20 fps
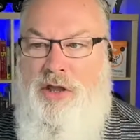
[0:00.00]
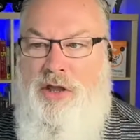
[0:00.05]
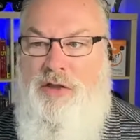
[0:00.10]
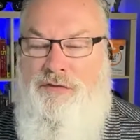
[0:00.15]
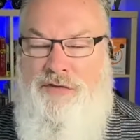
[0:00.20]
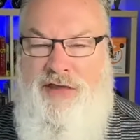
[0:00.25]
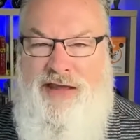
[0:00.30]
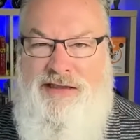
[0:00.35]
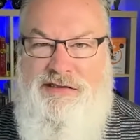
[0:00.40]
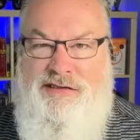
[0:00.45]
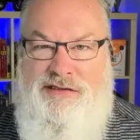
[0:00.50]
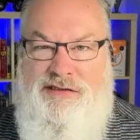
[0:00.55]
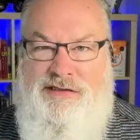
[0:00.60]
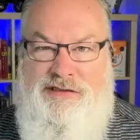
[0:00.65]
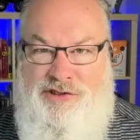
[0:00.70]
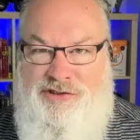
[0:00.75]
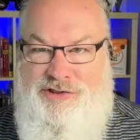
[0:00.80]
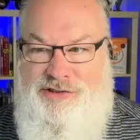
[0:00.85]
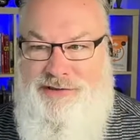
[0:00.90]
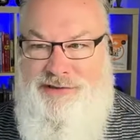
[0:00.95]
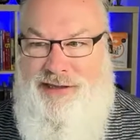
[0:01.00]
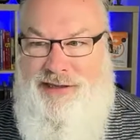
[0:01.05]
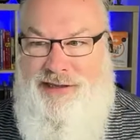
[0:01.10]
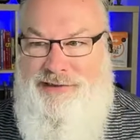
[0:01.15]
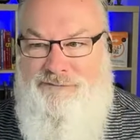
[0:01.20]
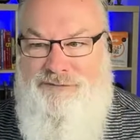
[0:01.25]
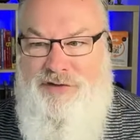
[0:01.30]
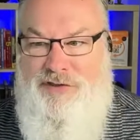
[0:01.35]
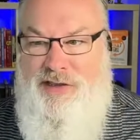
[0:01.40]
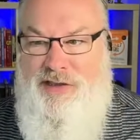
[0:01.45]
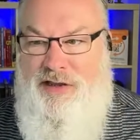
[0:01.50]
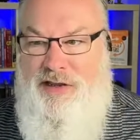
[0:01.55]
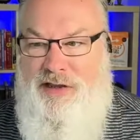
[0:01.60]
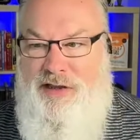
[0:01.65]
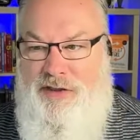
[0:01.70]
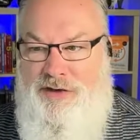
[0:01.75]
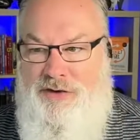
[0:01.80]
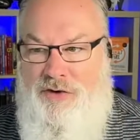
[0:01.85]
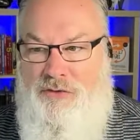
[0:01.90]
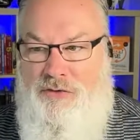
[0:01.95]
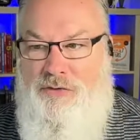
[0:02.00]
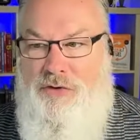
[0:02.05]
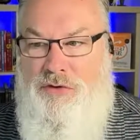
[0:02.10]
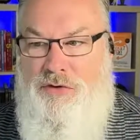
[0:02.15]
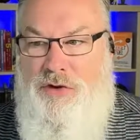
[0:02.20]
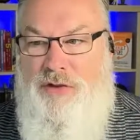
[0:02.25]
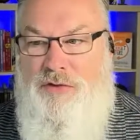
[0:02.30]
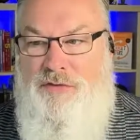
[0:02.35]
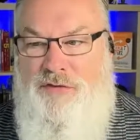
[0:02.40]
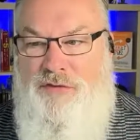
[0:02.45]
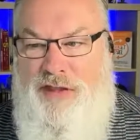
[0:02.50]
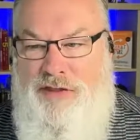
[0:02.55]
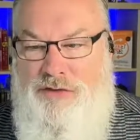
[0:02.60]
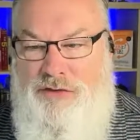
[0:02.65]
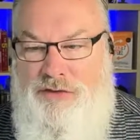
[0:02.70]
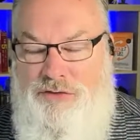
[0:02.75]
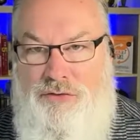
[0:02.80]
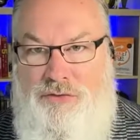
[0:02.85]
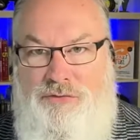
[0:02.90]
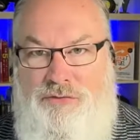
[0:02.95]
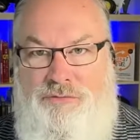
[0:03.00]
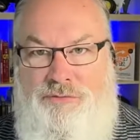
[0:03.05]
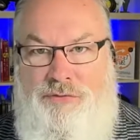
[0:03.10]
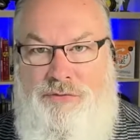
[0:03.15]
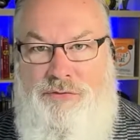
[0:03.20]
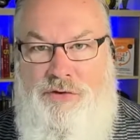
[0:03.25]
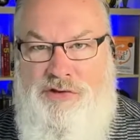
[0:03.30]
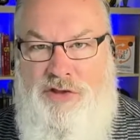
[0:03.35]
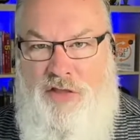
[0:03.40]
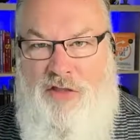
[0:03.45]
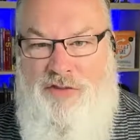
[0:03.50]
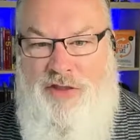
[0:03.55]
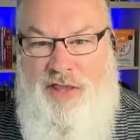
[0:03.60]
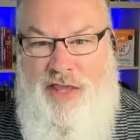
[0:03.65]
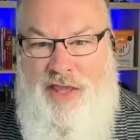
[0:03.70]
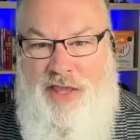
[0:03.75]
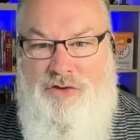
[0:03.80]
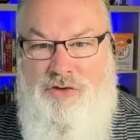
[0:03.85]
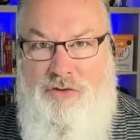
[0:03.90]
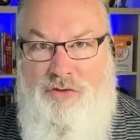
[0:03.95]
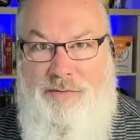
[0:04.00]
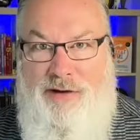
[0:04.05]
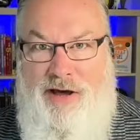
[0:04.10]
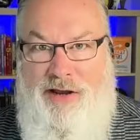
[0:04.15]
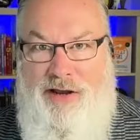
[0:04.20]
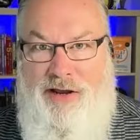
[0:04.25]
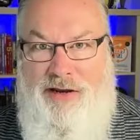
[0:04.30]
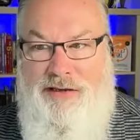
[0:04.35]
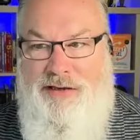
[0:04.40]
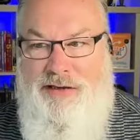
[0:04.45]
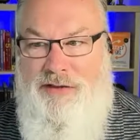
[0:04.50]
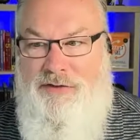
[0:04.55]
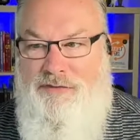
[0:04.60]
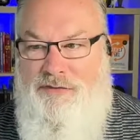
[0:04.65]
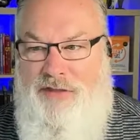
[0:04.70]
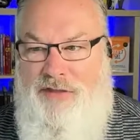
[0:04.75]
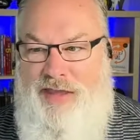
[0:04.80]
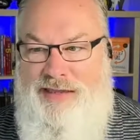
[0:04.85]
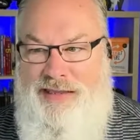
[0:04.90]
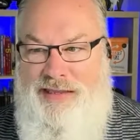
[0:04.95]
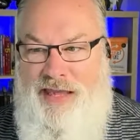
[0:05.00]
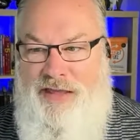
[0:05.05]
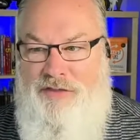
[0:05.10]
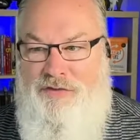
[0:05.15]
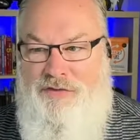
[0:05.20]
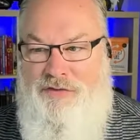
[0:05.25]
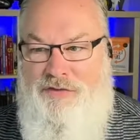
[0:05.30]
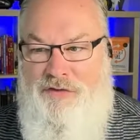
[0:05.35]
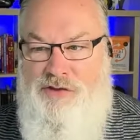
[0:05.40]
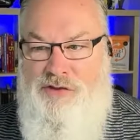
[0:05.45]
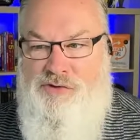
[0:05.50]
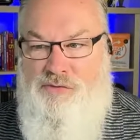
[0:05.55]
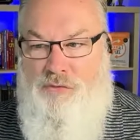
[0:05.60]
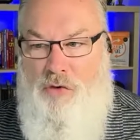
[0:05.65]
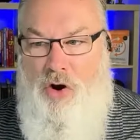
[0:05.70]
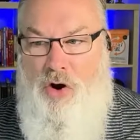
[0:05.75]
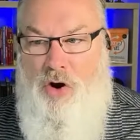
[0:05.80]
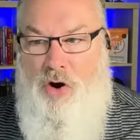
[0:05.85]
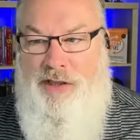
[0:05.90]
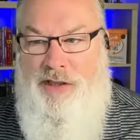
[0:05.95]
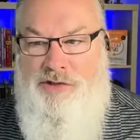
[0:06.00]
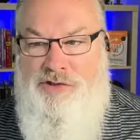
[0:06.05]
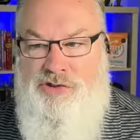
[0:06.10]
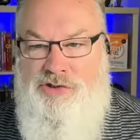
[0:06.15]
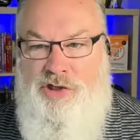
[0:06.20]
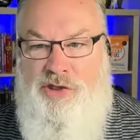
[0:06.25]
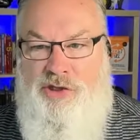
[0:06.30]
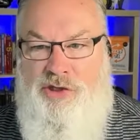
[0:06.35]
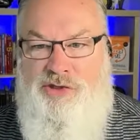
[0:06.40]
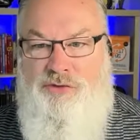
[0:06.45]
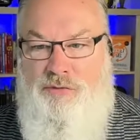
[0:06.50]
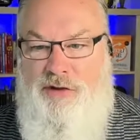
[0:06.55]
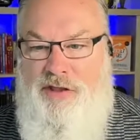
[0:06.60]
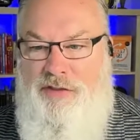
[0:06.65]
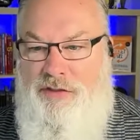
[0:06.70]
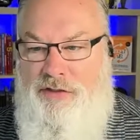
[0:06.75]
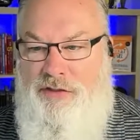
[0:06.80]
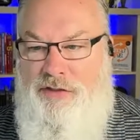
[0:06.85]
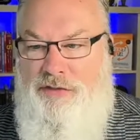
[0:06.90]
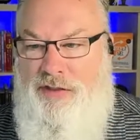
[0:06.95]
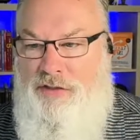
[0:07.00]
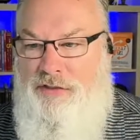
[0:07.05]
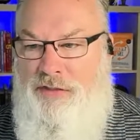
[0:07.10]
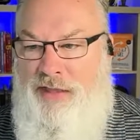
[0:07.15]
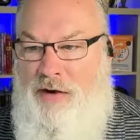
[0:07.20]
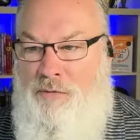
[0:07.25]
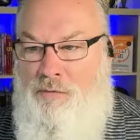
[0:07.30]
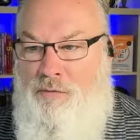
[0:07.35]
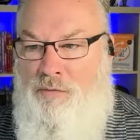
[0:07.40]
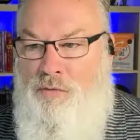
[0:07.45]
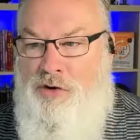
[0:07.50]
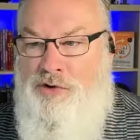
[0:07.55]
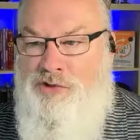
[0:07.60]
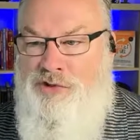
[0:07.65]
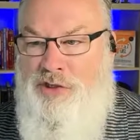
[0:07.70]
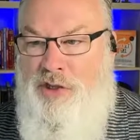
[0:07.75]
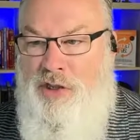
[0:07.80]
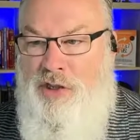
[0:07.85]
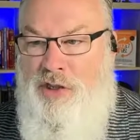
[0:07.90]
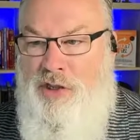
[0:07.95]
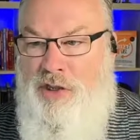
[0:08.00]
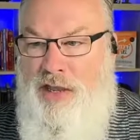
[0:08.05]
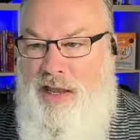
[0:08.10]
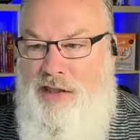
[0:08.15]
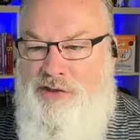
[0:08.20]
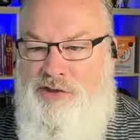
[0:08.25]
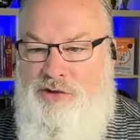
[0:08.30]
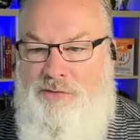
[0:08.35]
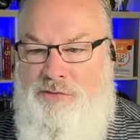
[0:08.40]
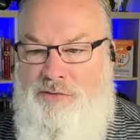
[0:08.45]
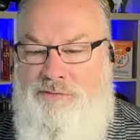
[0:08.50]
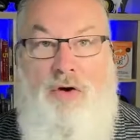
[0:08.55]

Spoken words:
That's just, I'd love to tell you they don't. They do. There's nothing I can do about it. They get things wrong. It's just the way that works. And so be